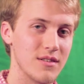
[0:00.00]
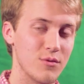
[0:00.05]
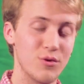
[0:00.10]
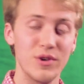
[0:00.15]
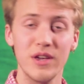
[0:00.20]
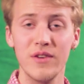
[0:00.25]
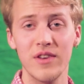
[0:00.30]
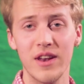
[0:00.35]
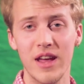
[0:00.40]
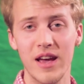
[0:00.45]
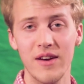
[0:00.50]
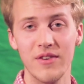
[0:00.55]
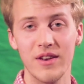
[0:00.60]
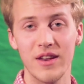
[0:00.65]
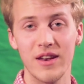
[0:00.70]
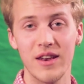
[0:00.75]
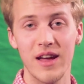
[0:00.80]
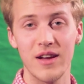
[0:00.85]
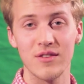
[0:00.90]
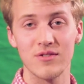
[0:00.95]
We'll even have
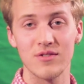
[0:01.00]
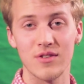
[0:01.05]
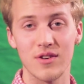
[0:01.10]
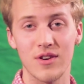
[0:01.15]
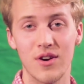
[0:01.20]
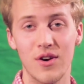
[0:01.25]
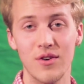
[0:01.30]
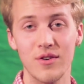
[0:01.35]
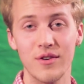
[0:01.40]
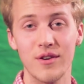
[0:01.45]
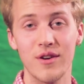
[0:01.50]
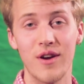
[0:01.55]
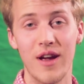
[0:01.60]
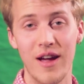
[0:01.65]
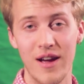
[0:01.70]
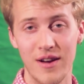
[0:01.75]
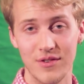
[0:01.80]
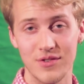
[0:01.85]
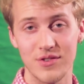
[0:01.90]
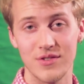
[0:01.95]
an announcer call your
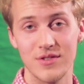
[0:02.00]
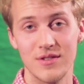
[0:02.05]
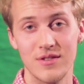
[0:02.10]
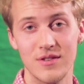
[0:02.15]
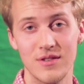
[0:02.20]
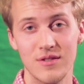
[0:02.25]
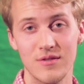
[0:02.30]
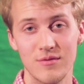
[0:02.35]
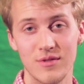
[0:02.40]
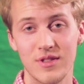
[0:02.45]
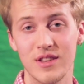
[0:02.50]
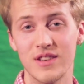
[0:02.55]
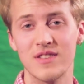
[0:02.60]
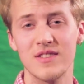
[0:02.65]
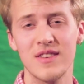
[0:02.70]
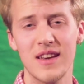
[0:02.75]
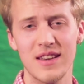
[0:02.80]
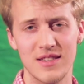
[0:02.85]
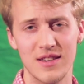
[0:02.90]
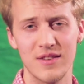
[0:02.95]
house with a
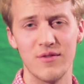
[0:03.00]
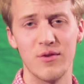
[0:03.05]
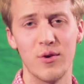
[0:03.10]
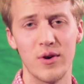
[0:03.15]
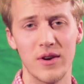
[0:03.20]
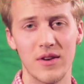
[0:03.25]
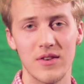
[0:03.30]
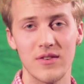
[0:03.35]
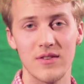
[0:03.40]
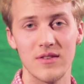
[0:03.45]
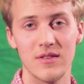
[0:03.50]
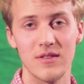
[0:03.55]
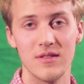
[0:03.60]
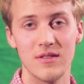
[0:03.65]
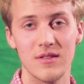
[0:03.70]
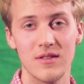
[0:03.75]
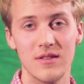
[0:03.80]
sexy voice.